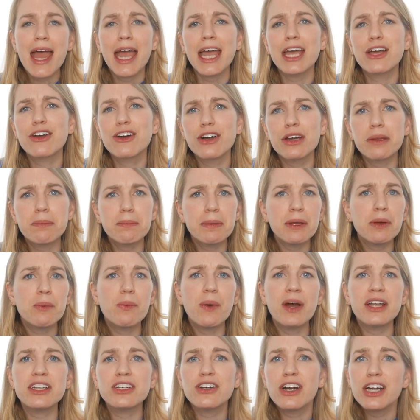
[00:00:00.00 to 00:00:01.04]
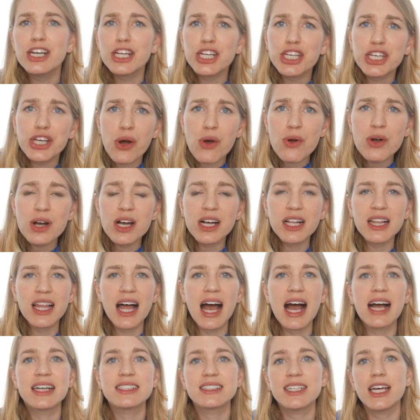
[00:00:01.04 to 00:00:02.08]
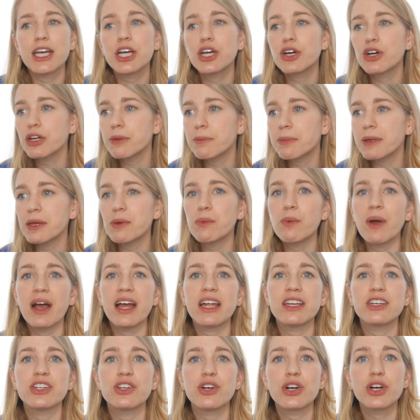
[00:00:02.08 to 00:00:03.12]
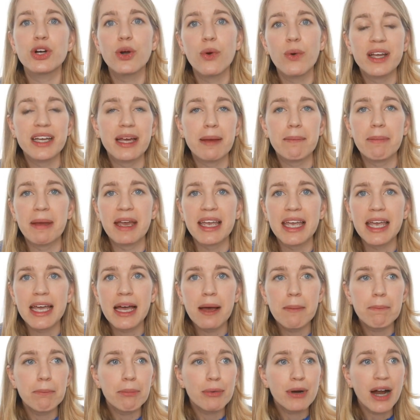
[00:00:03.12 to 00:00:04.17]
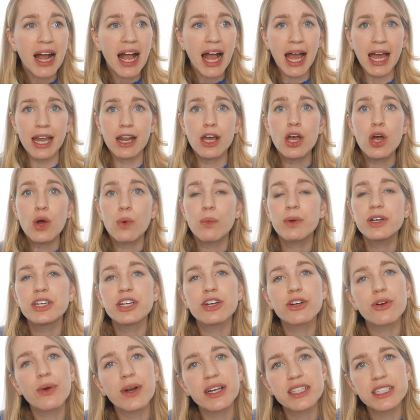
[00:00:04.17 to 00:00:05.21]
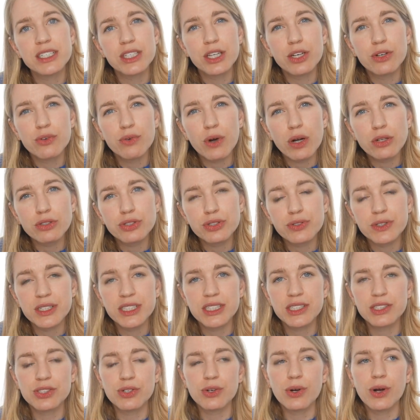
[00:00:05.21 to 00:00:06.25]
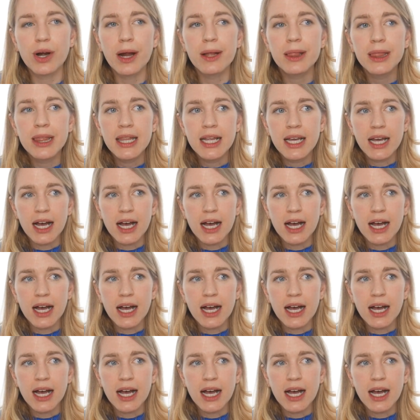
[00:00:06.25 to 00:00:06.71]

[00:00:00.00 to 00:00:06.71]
it could be when you're at a yoga class, it could be when you're going and picking up bread, when you're going to the grocery store.